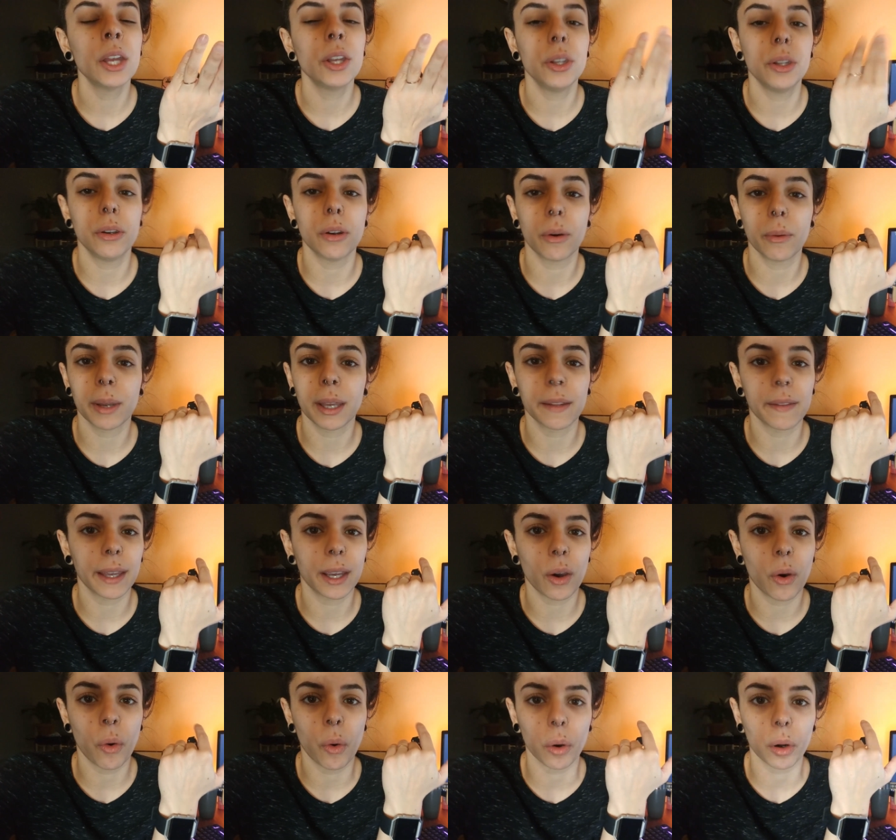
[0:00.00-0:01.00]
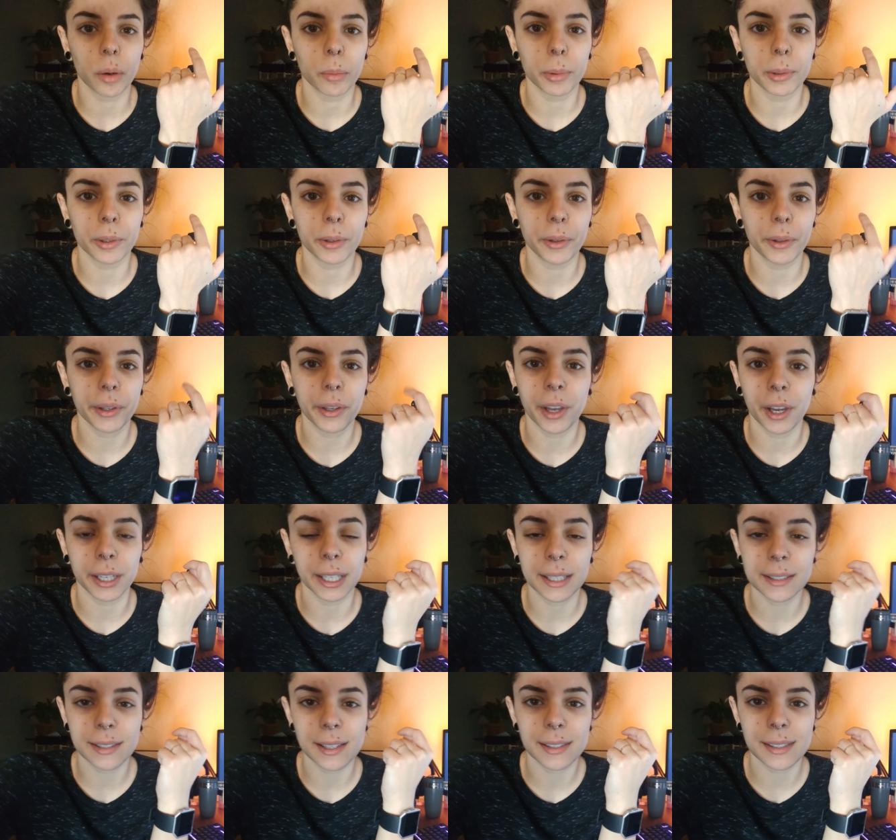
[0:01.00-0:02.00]
you don't get like a horrible
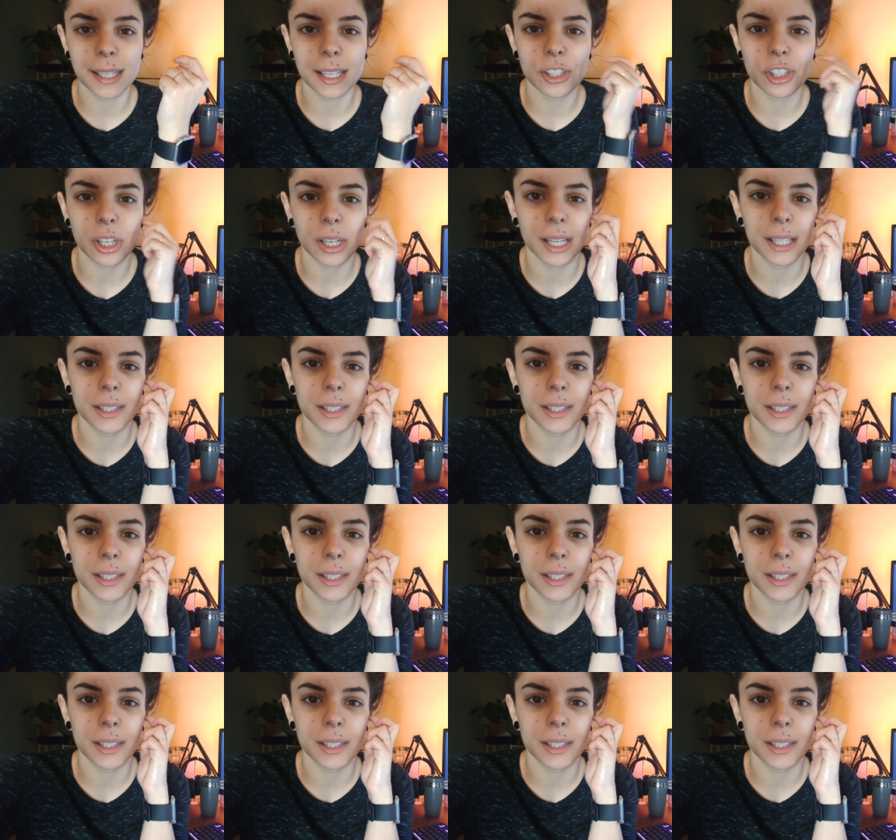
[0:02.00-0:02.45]
cutting sensation.